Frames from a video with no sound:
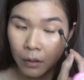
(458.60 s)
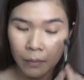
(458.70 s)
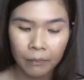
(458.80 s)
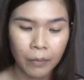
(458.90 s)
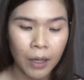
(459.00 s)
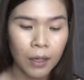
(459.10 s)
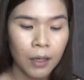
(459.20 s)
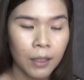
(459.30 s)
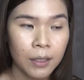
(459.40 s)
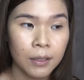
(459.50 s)
Para
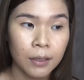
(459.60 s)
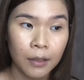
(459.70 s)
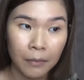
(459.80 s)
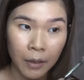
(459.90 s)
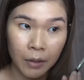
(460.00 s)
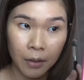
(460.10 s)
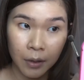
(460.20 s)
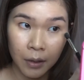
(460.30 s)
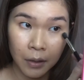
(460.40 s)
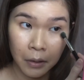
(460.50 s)
lang hindi
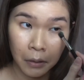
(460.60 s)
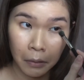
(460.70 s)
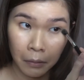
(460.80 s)
mag-crease.